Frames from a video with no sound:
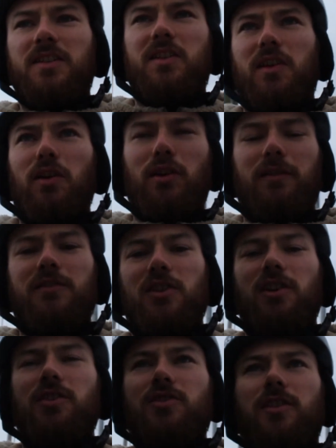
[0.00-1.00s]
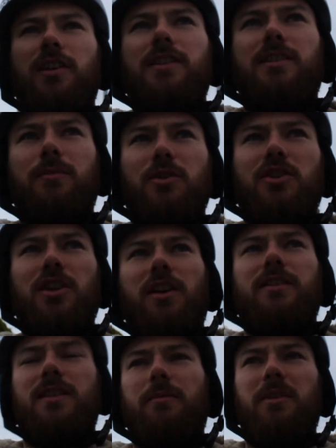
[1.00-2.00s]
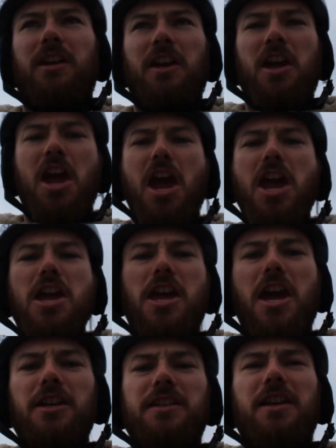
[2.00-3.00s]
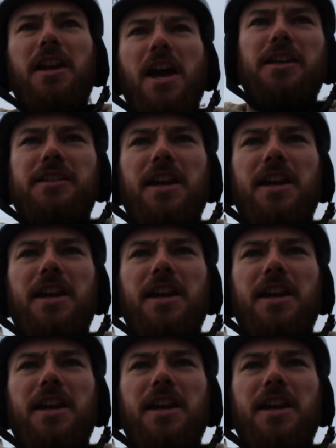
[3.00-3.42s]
school of children and someone shouts at me, "Hey Casey, nice